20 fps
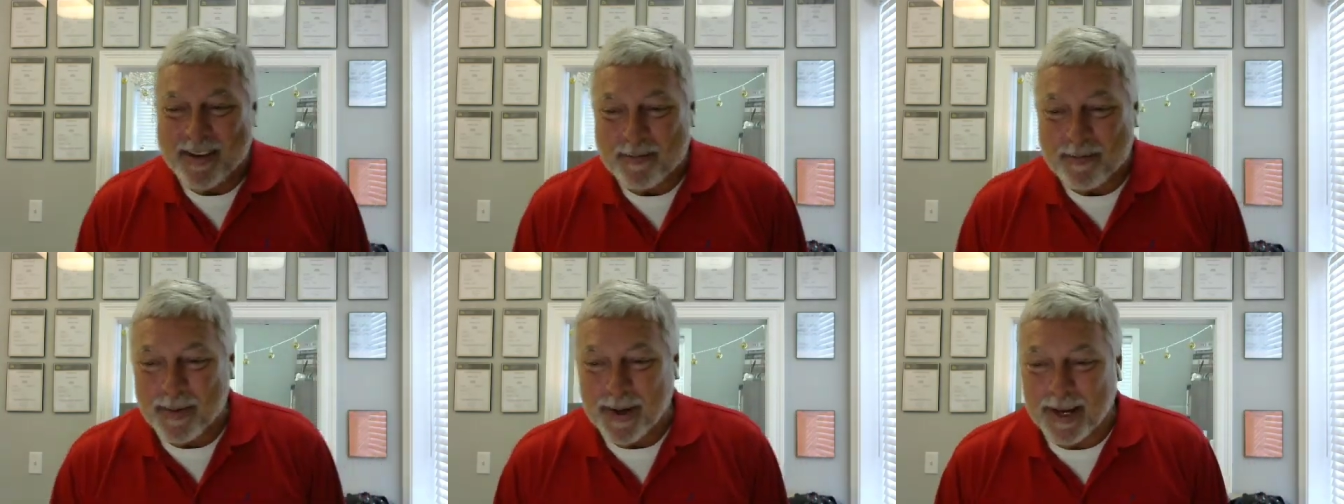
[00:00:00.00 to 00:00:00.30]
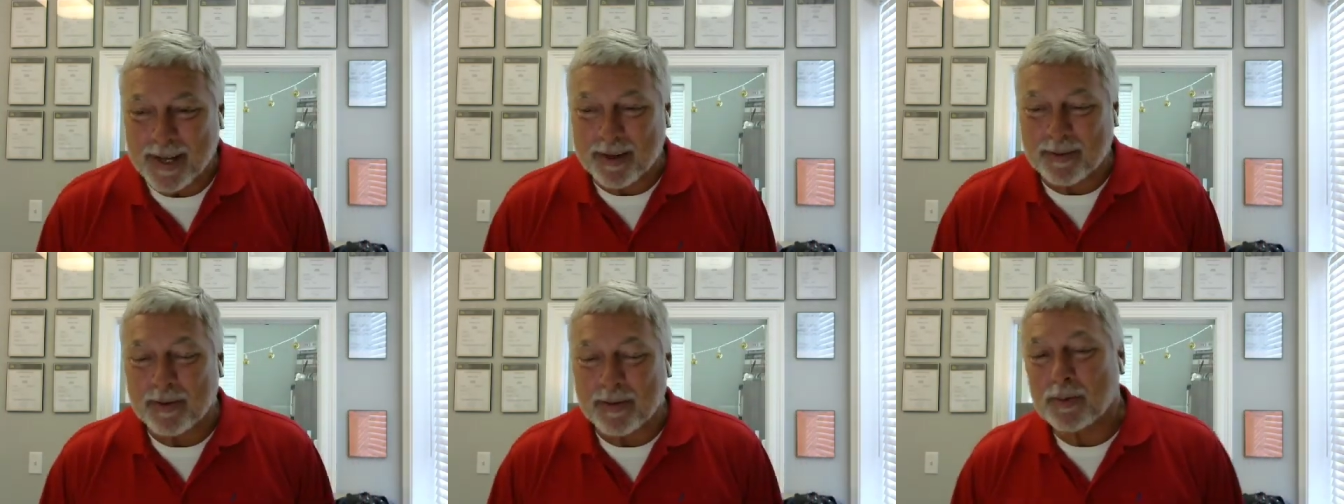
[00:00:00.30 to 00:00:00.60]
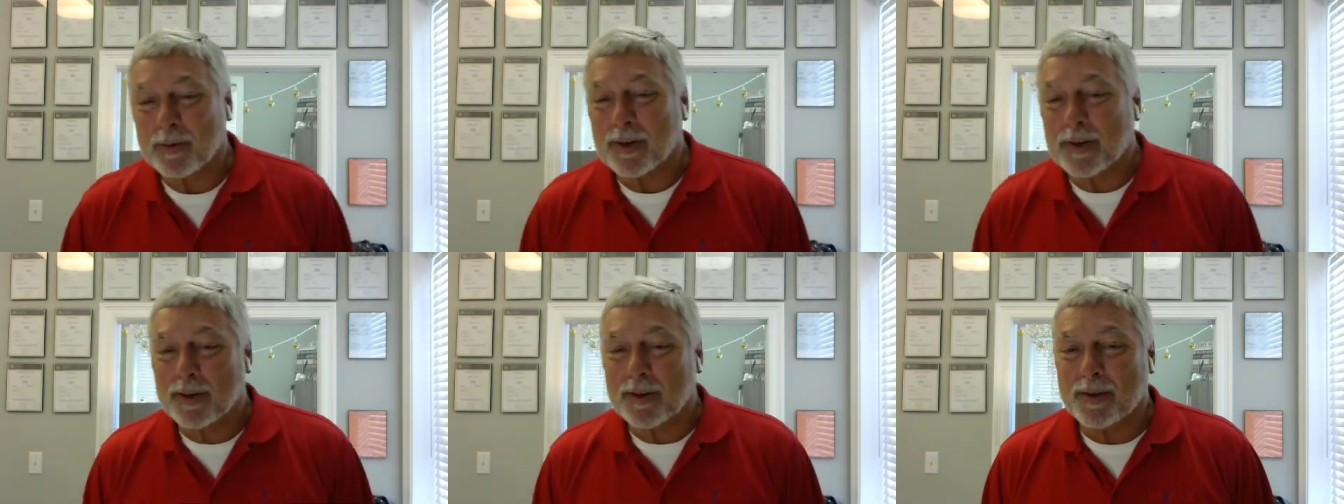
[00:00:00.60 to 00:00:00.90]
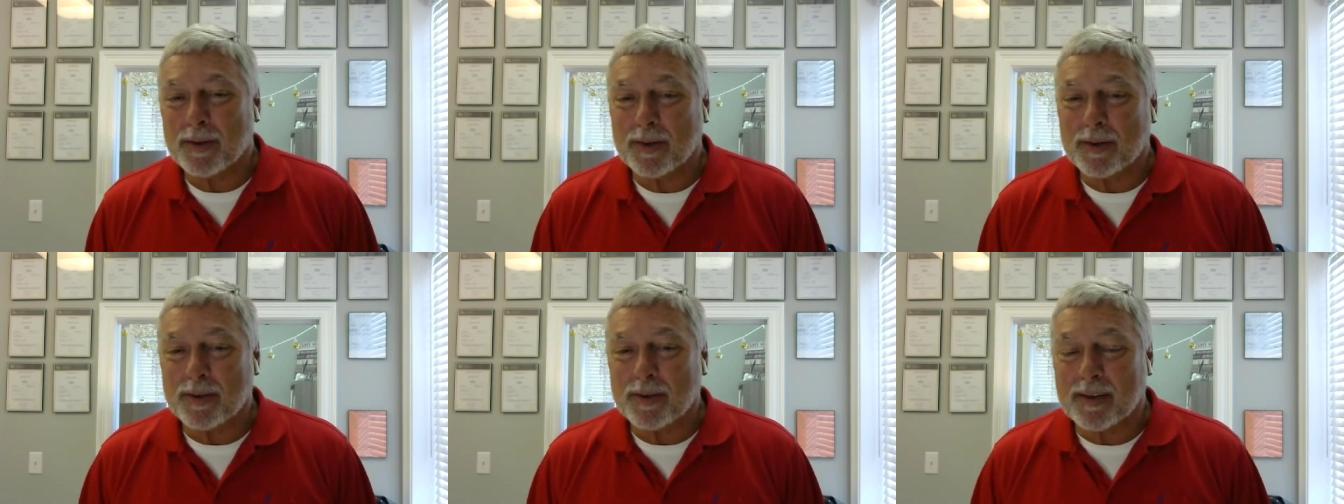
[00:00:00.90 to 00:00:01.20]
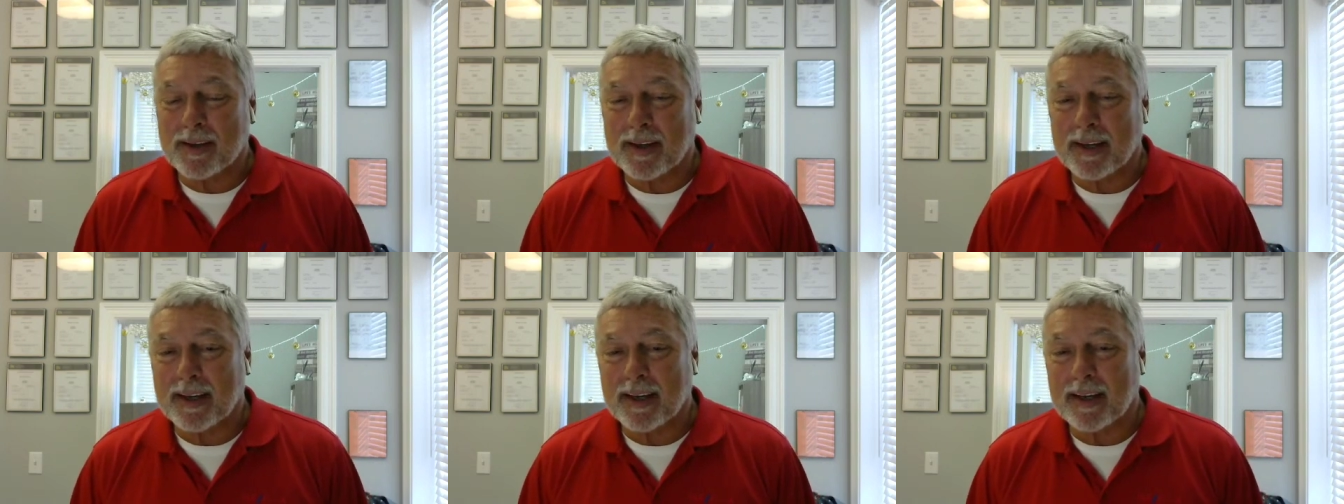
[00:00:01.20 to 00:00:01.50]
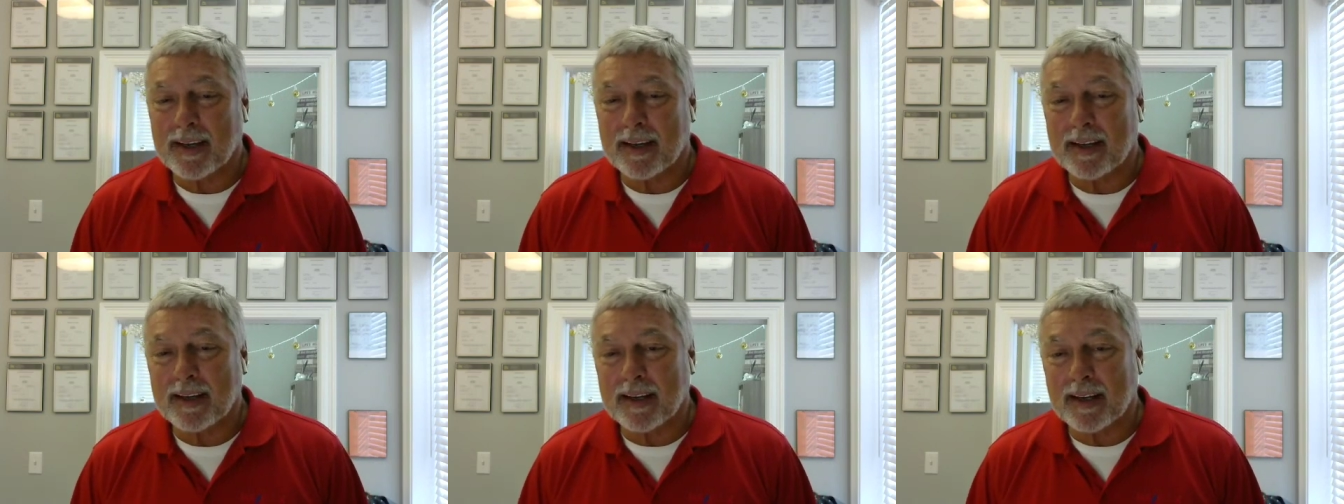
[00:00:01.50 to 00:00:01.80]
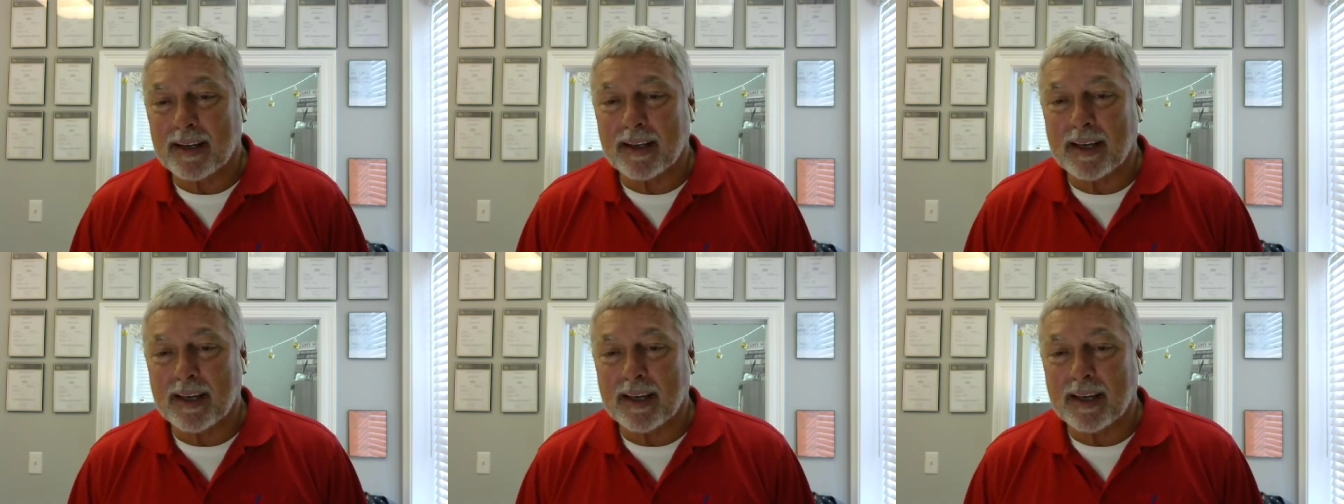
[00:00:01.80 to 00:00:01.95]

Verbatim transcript: but if you want to do your thing and, and,